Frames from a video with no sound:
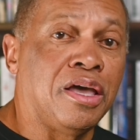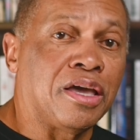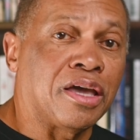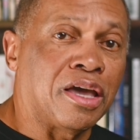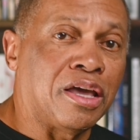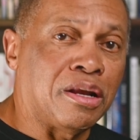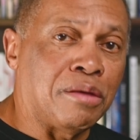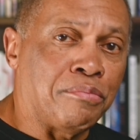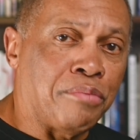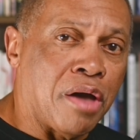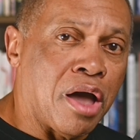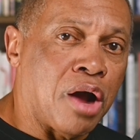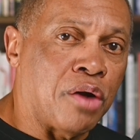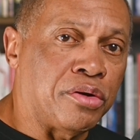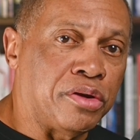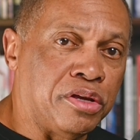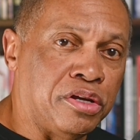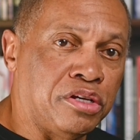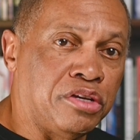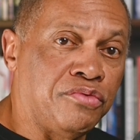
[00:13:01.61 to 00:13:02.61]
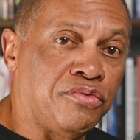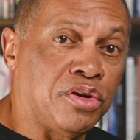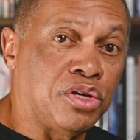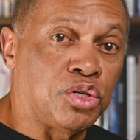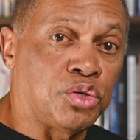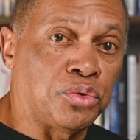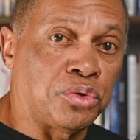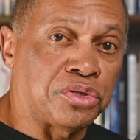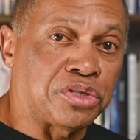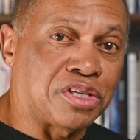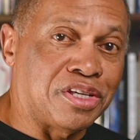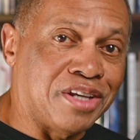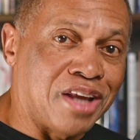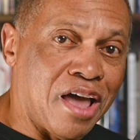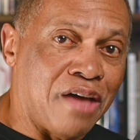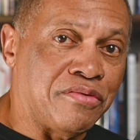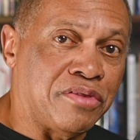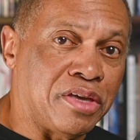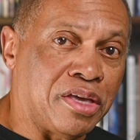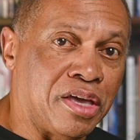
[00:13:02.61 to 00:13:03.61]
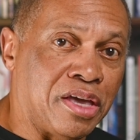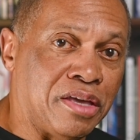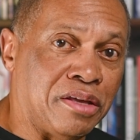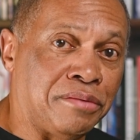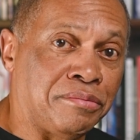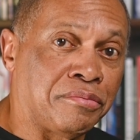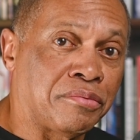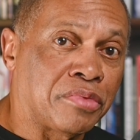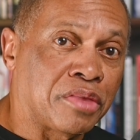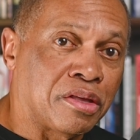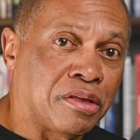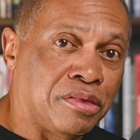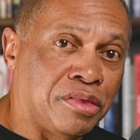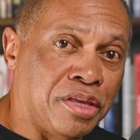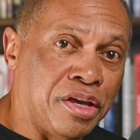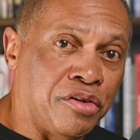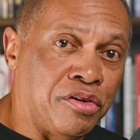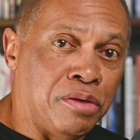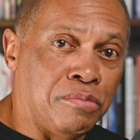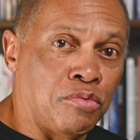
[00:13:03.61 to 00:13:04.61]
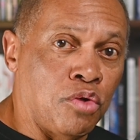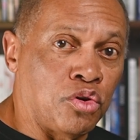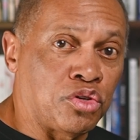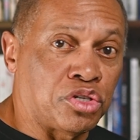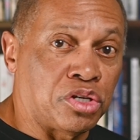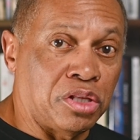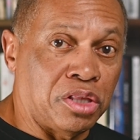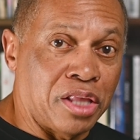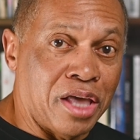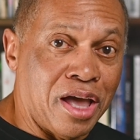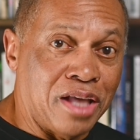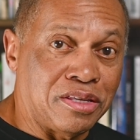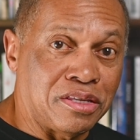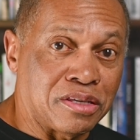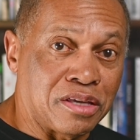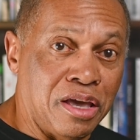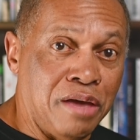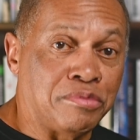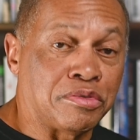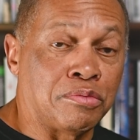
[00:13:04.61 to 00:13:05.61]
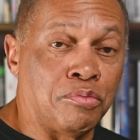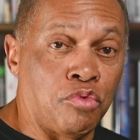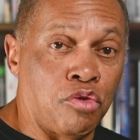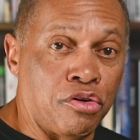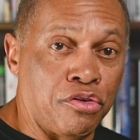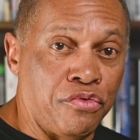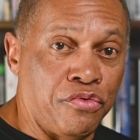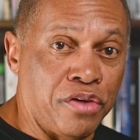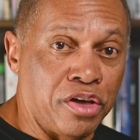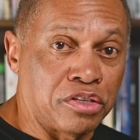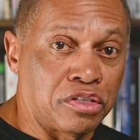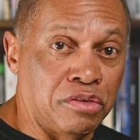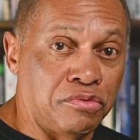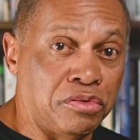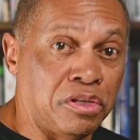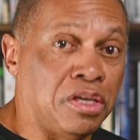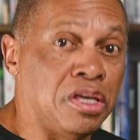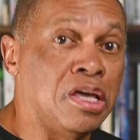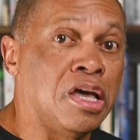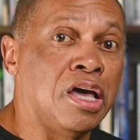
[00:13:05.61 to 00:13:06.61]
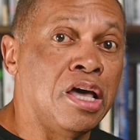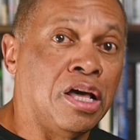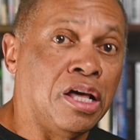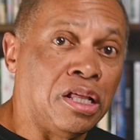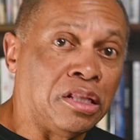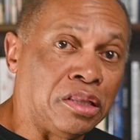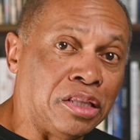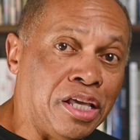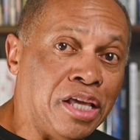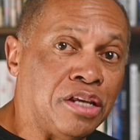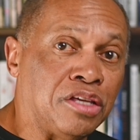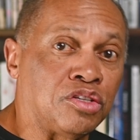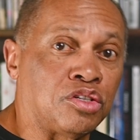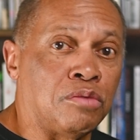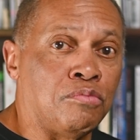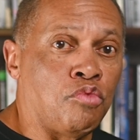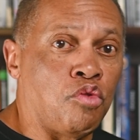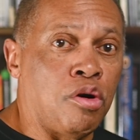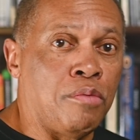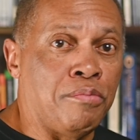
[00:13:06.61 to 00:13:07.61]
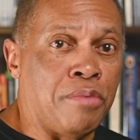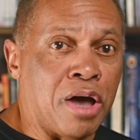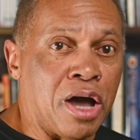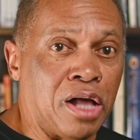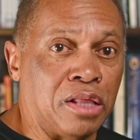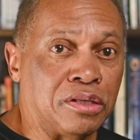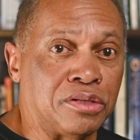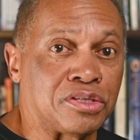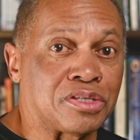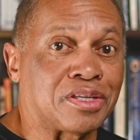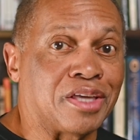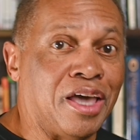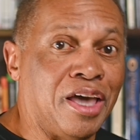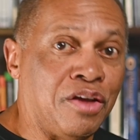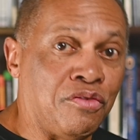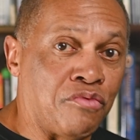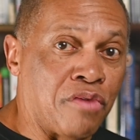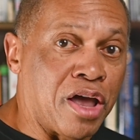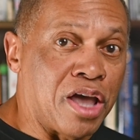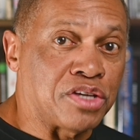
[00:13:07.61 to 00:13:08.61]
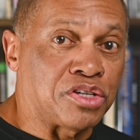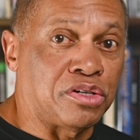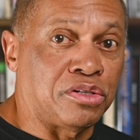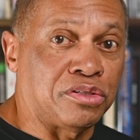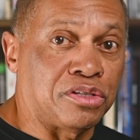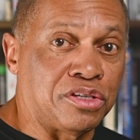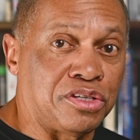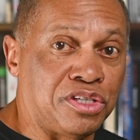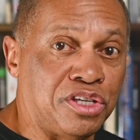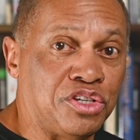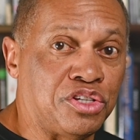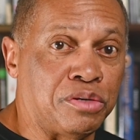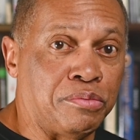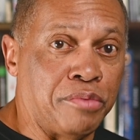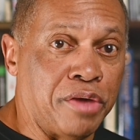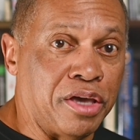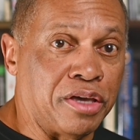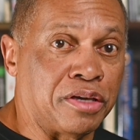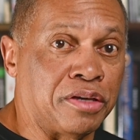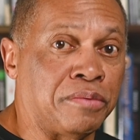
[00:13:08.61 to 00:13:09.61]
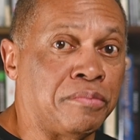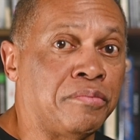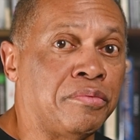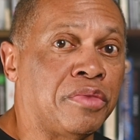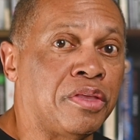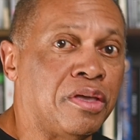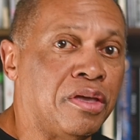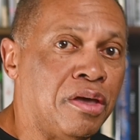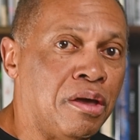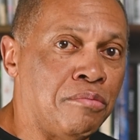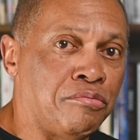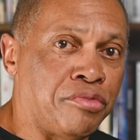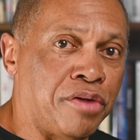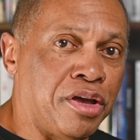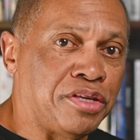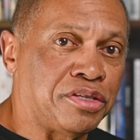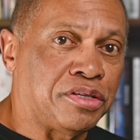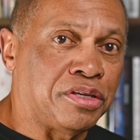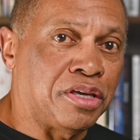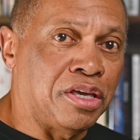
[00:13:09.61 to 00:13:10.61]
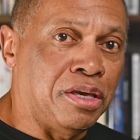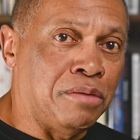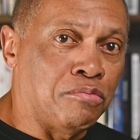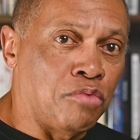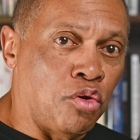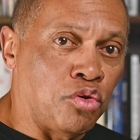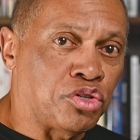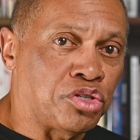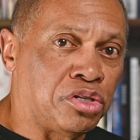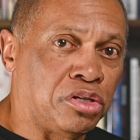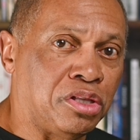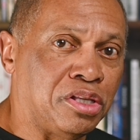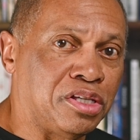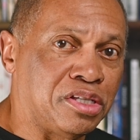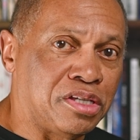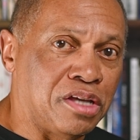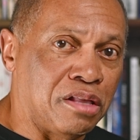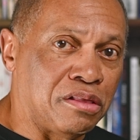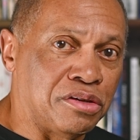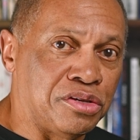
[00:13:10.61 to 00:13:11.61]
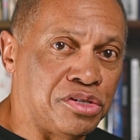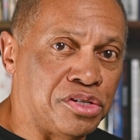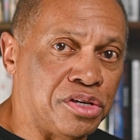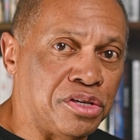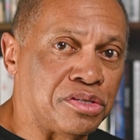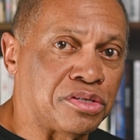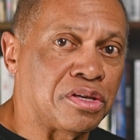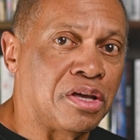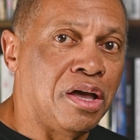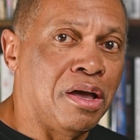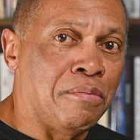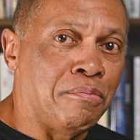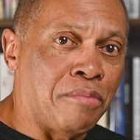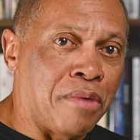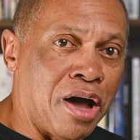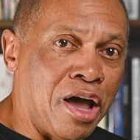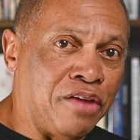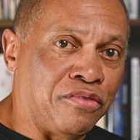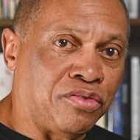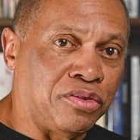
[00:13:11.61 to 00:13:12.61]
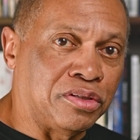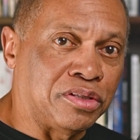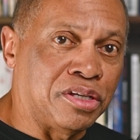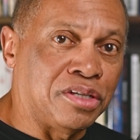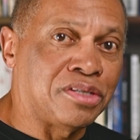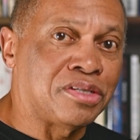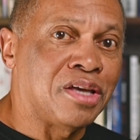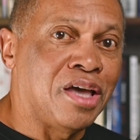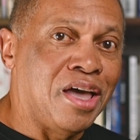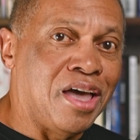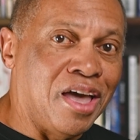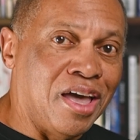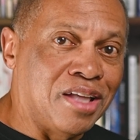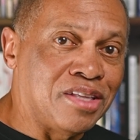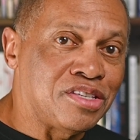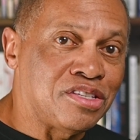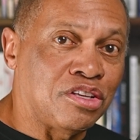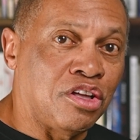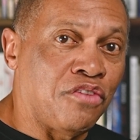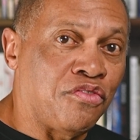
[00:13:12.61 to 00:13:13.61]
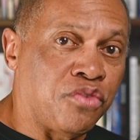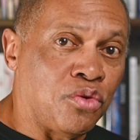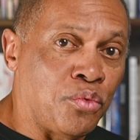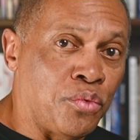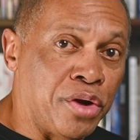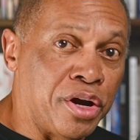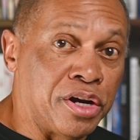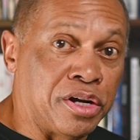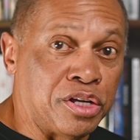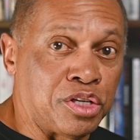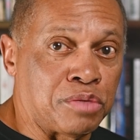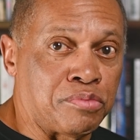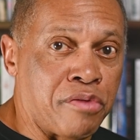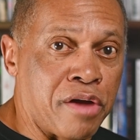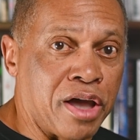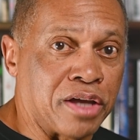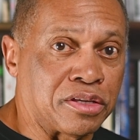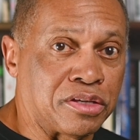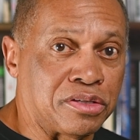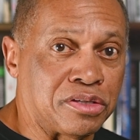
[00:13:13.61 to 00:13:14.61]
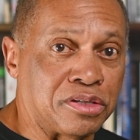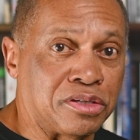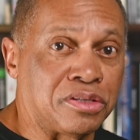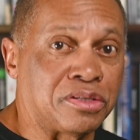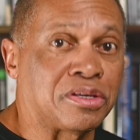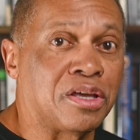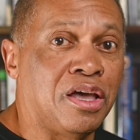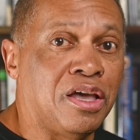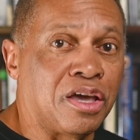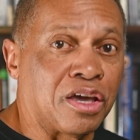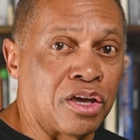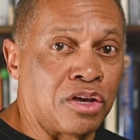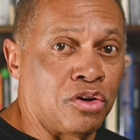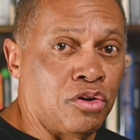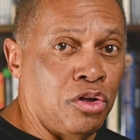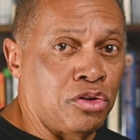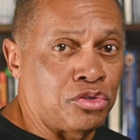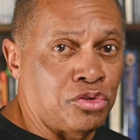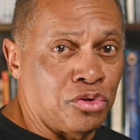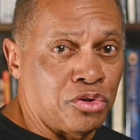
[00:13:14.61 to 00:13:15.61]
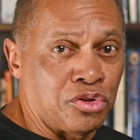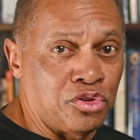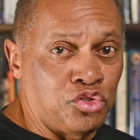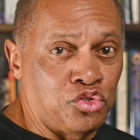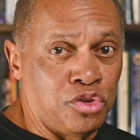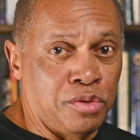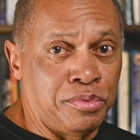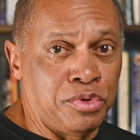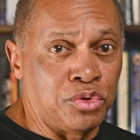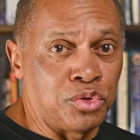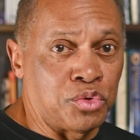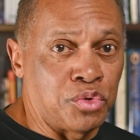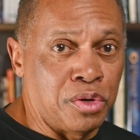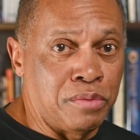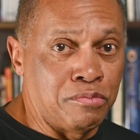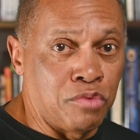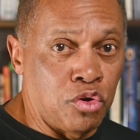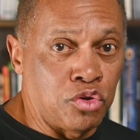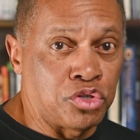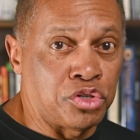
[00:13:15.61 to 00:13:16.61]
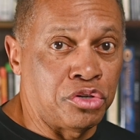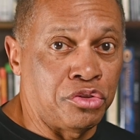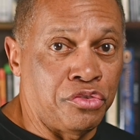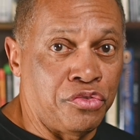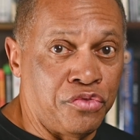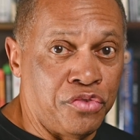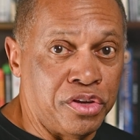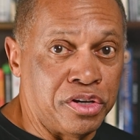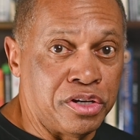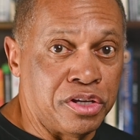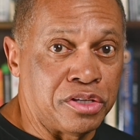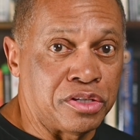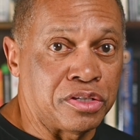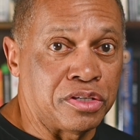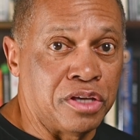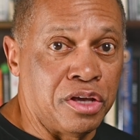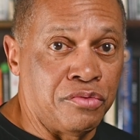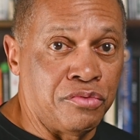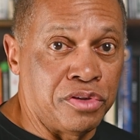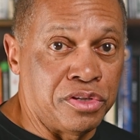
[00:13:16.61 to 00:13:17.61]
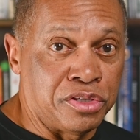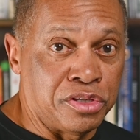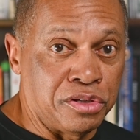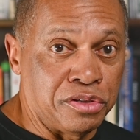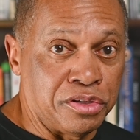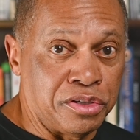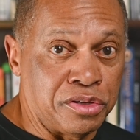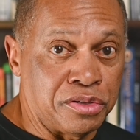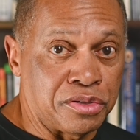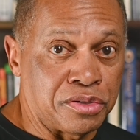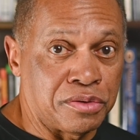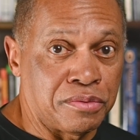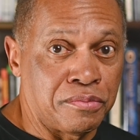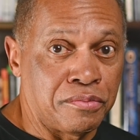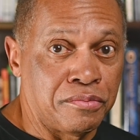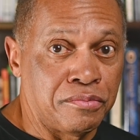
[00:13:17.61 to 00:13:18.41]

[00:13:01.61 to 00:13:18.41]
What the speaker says: can empower individuals to navigate their emotional landscapes more effectively, leading to more balanced and rational decision-making. Embracing emotional intelligence, mindfulness, and self-awareness practices can also contribute to emotional fitness and resilience.